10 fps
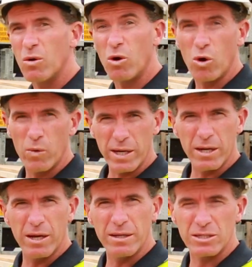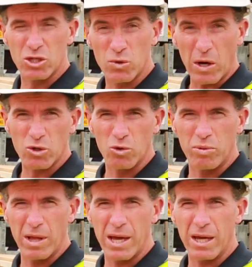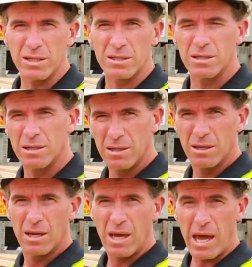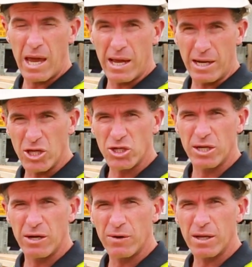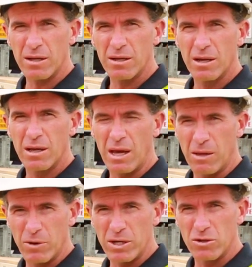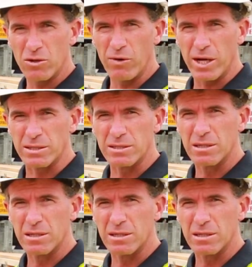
All we need is the structural plans and engineering, and we do the rest.